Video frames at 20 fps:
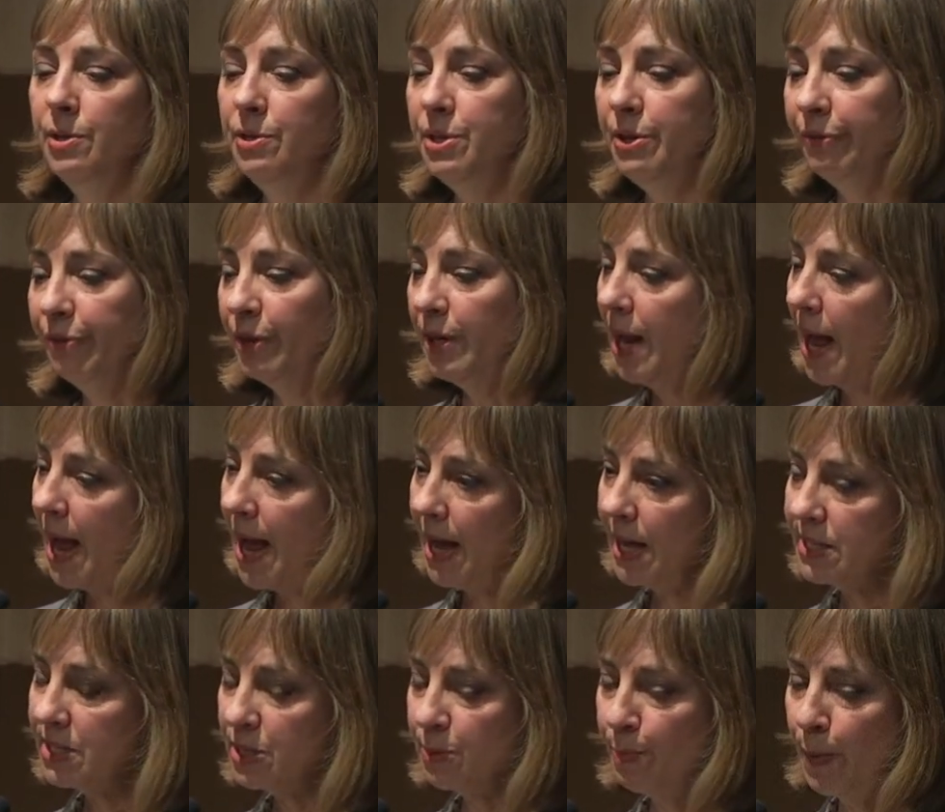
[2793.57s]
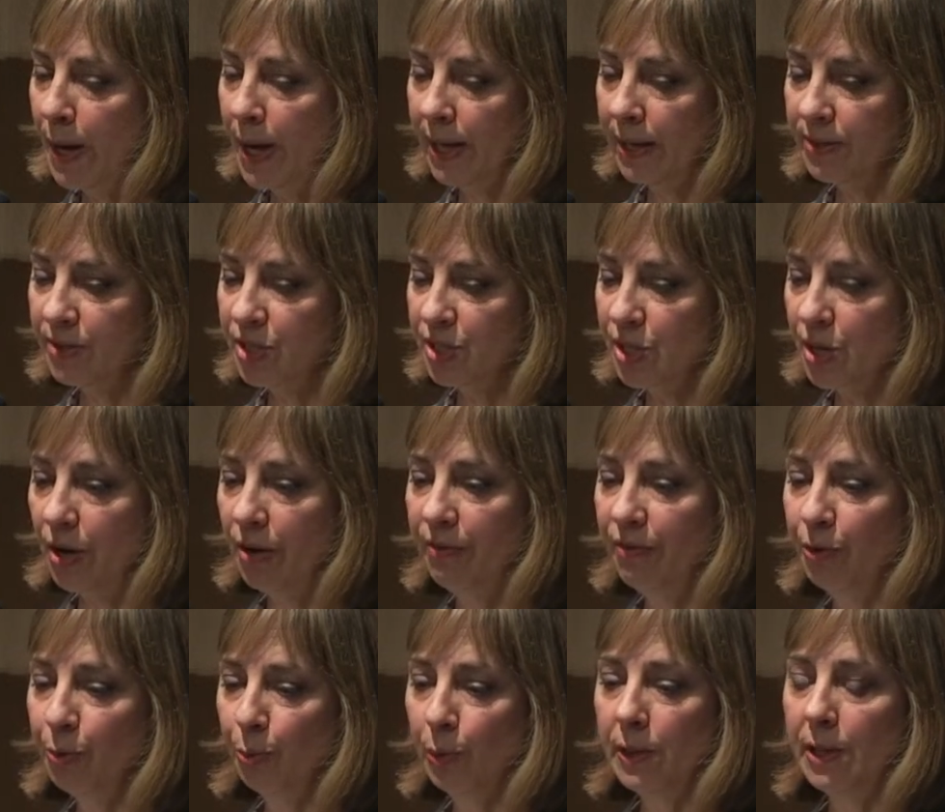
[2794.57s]
different aspects
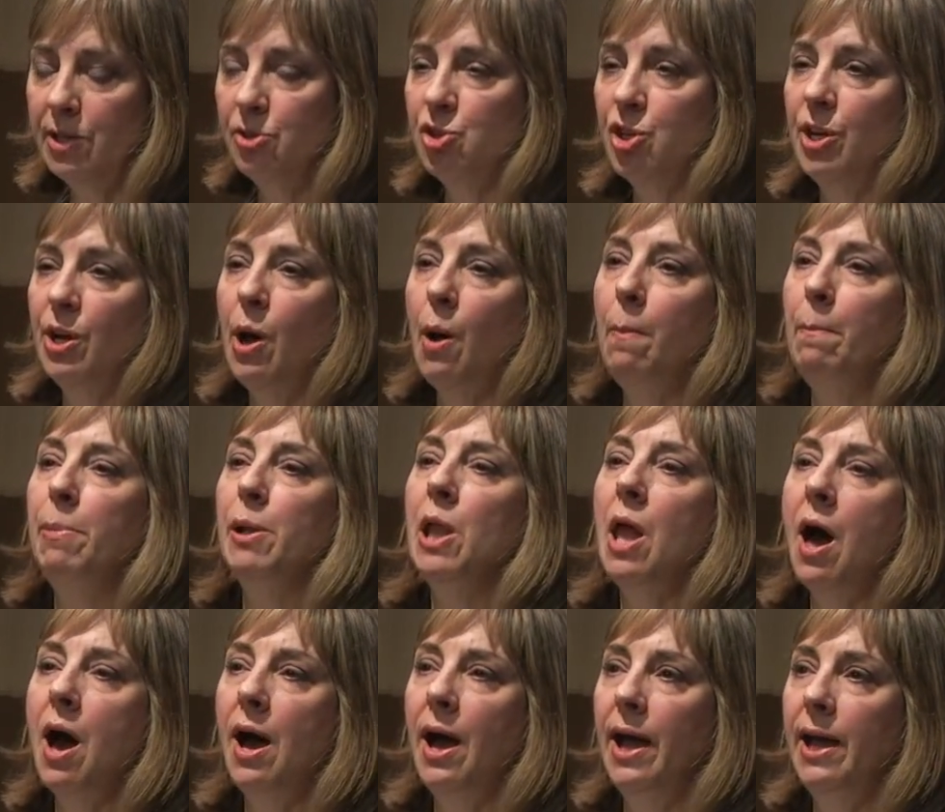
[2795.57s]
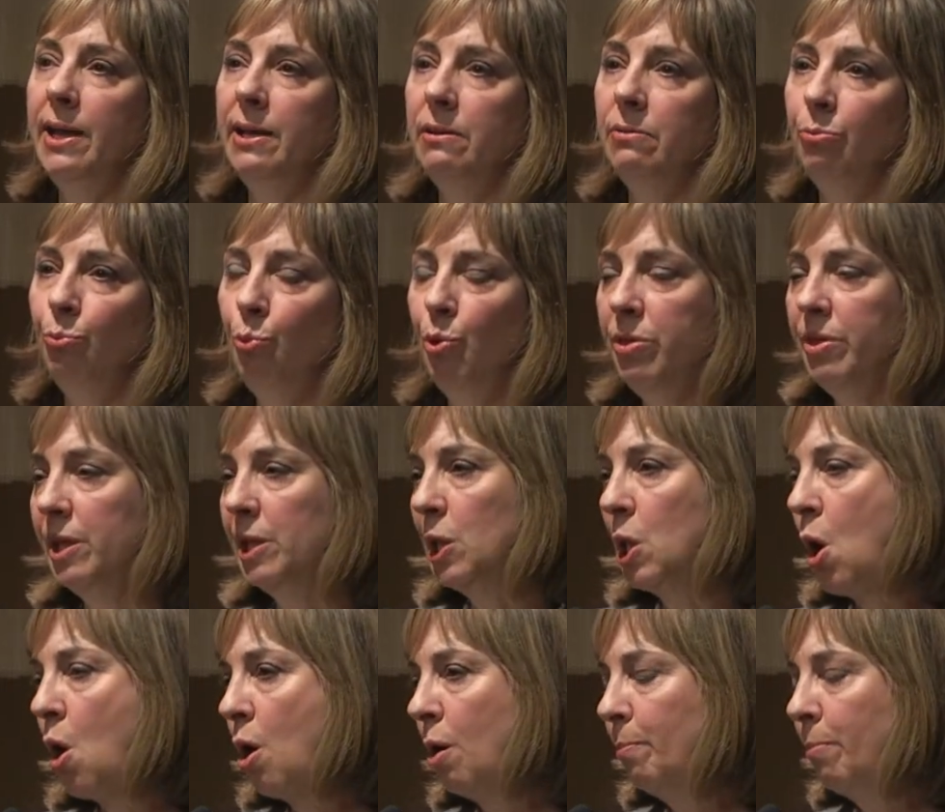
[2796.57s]
of the religion applied within
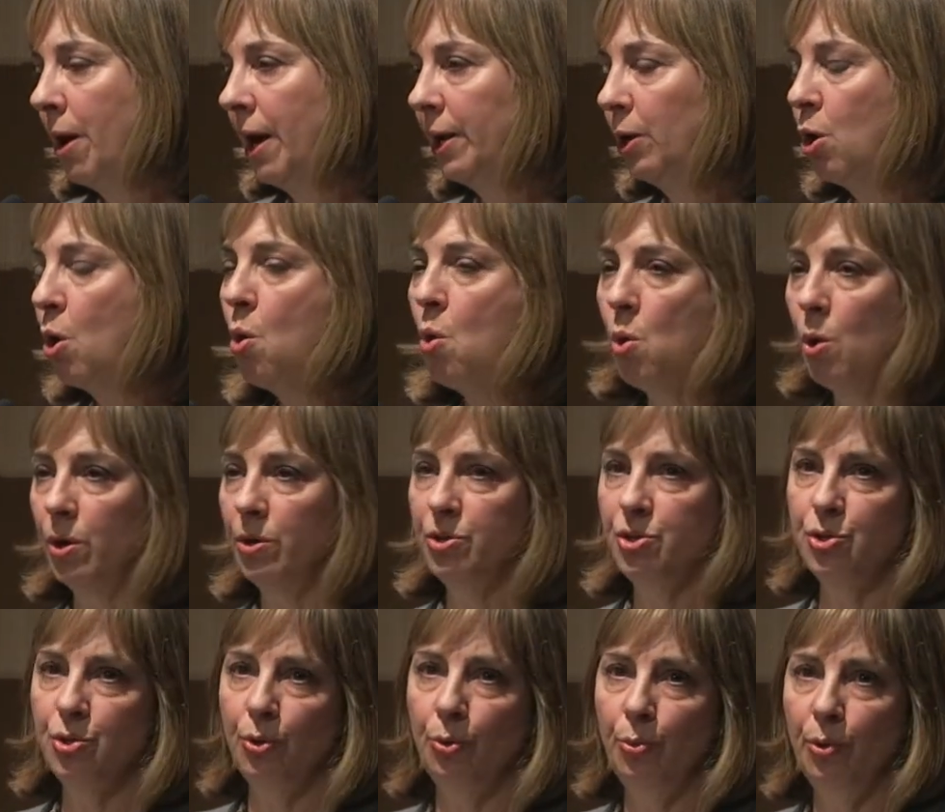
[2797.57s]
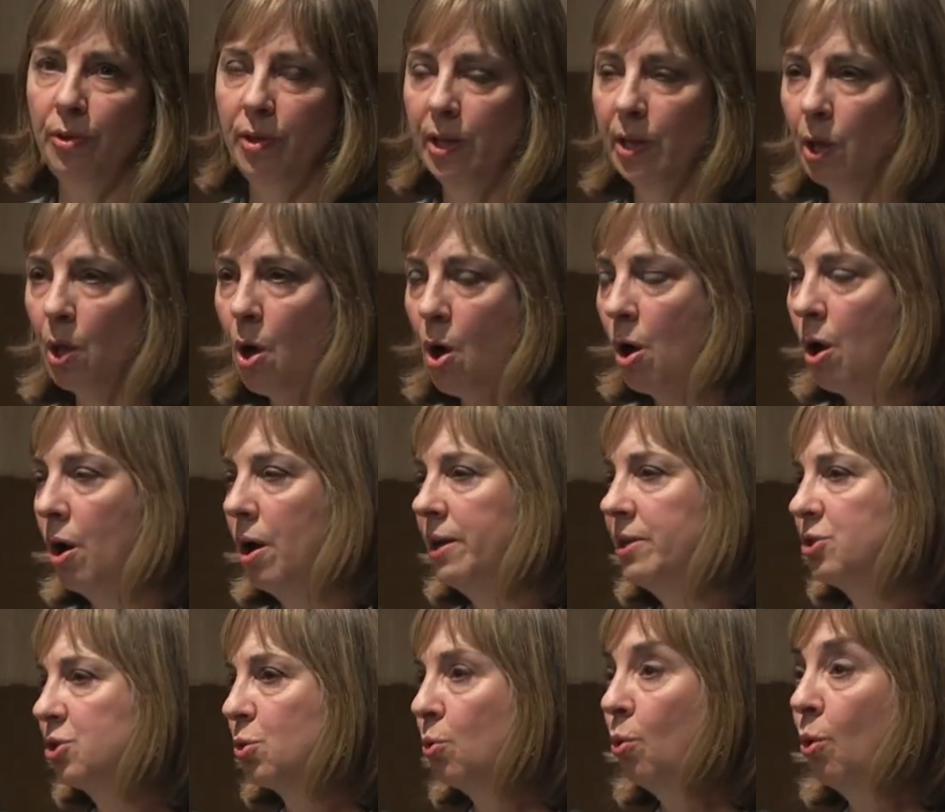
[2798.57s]
law by courts or within
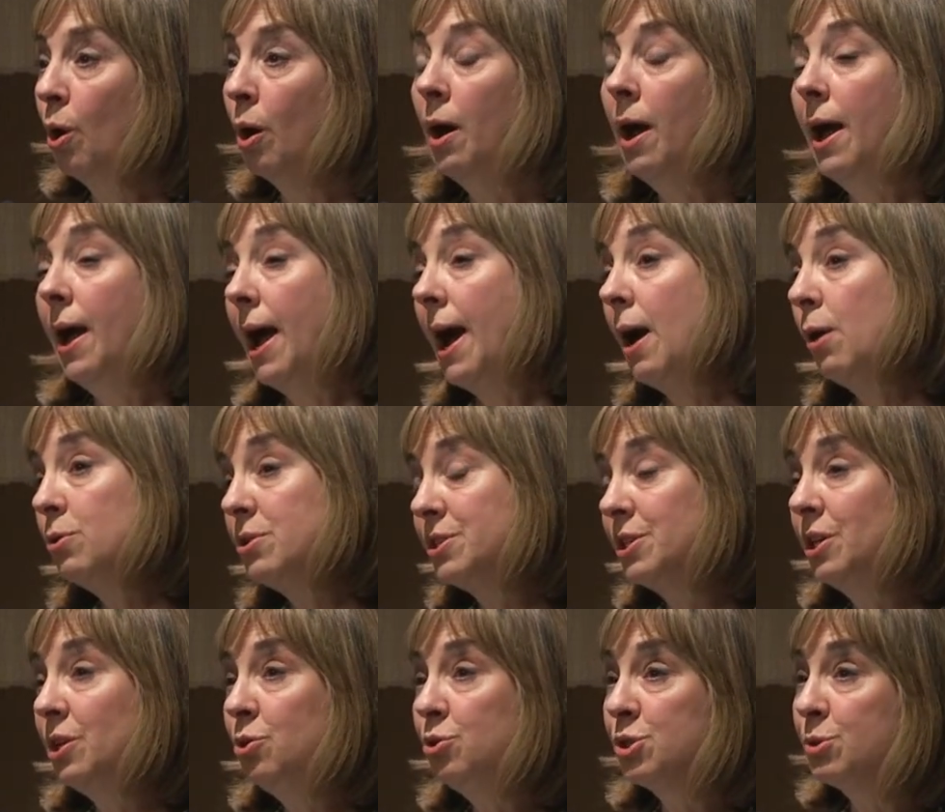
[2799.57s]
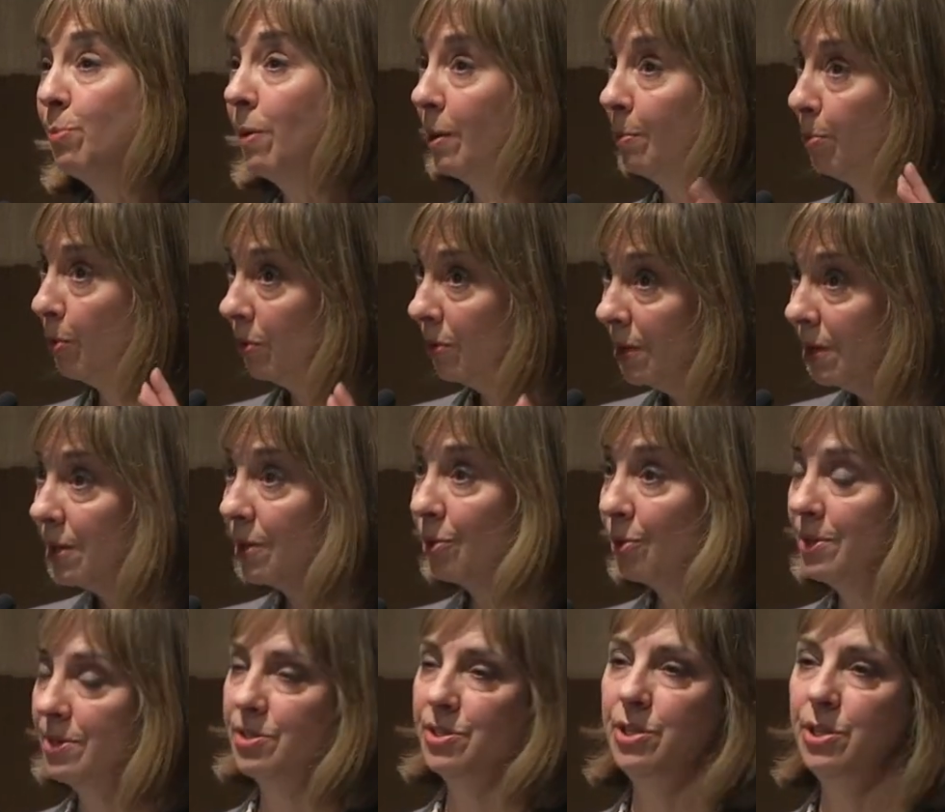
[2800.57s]
laws or how is it used by
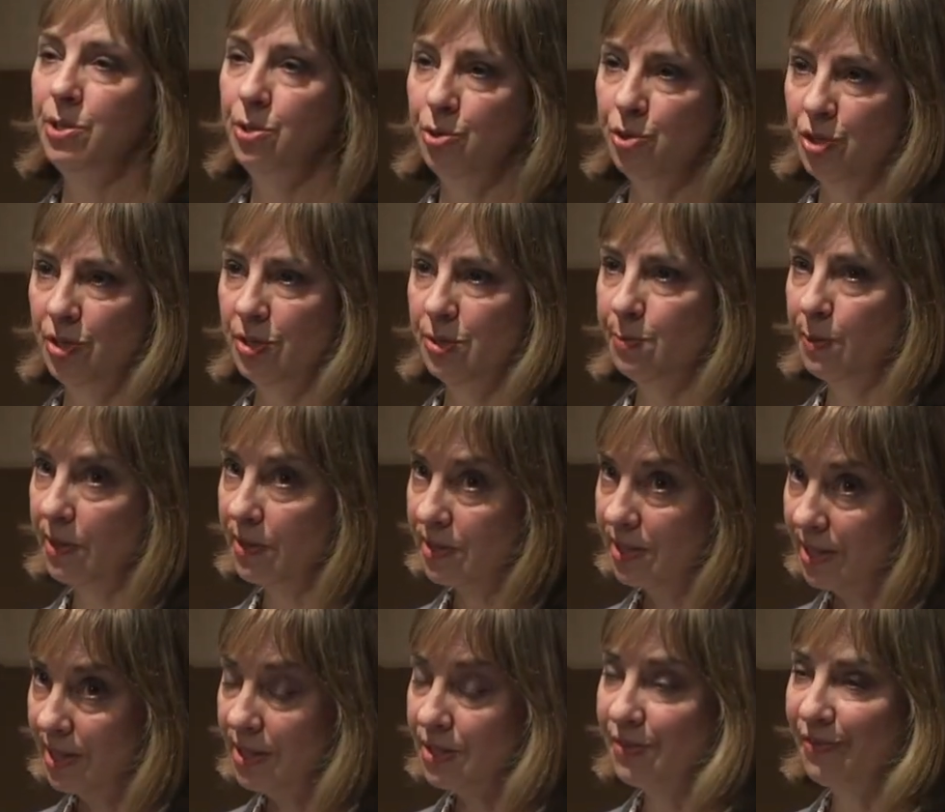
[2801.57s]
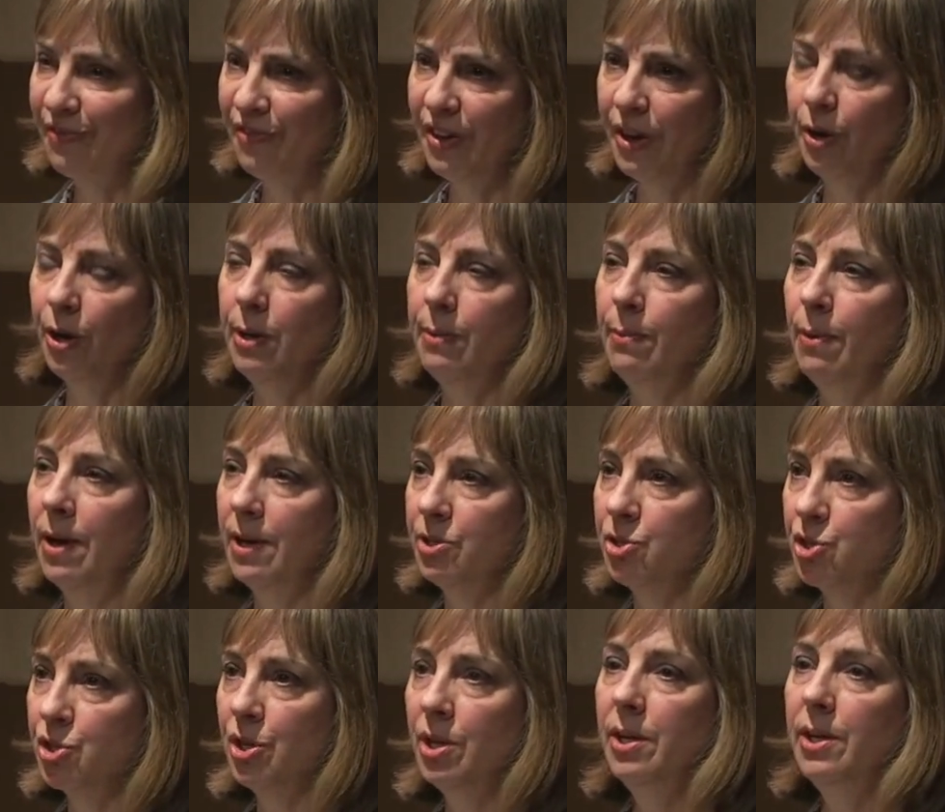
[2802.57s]
political institutions because it is very
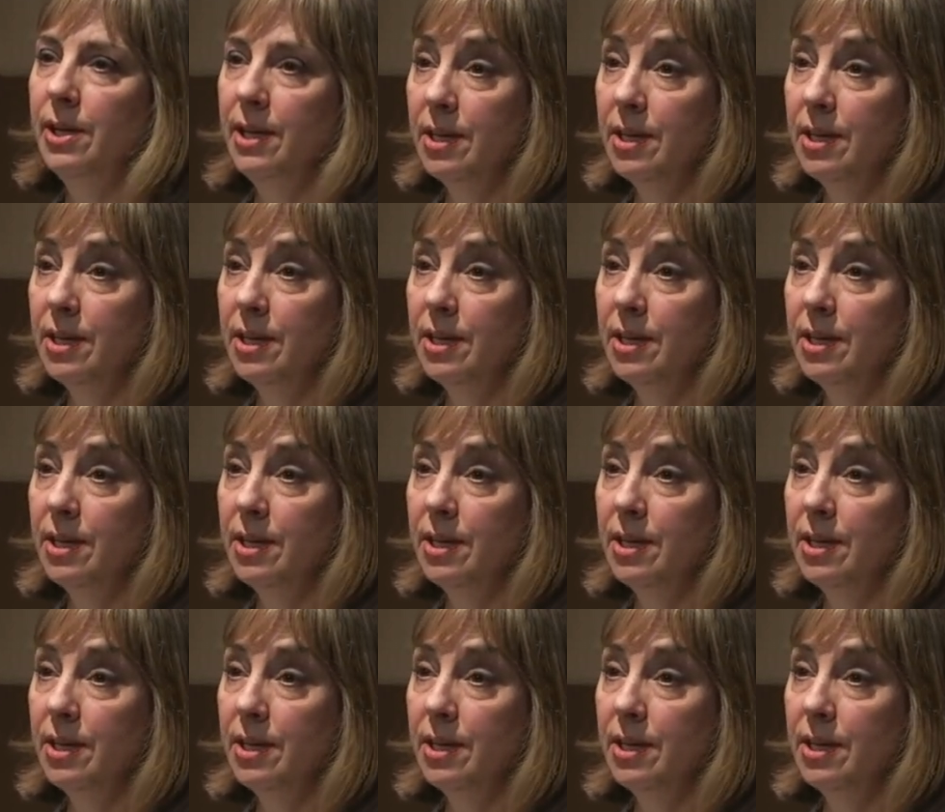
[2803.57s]
much